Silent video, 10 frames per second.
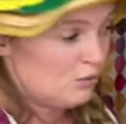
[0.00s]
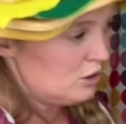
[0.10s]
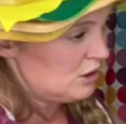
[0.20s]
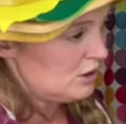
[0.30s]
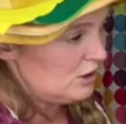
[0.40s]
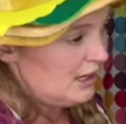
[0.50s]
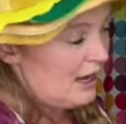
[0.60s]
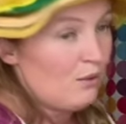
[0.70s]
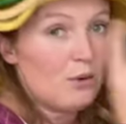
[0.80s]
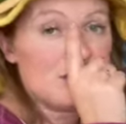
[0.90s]
just look
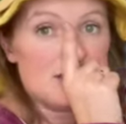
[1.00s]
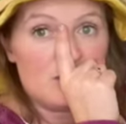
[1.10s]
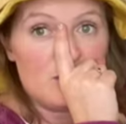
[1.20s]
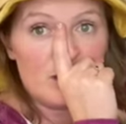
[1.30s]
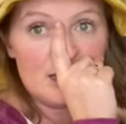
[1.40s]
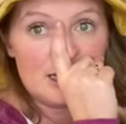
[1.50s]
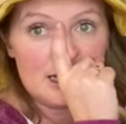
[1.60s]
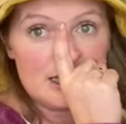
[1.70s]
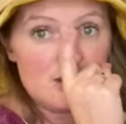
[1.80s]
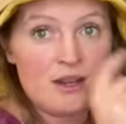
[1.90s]
at what's the one
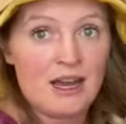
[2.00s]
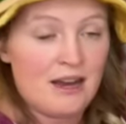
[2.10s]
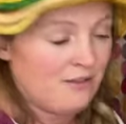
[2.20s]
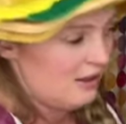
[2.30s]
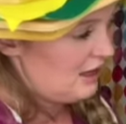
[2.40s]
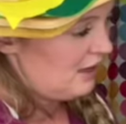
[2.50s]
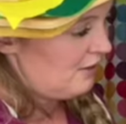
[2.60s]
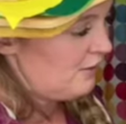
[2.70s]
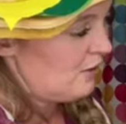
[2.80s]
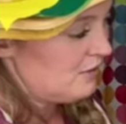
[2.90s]
kind you have.
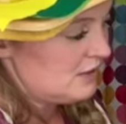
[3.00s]
If you have a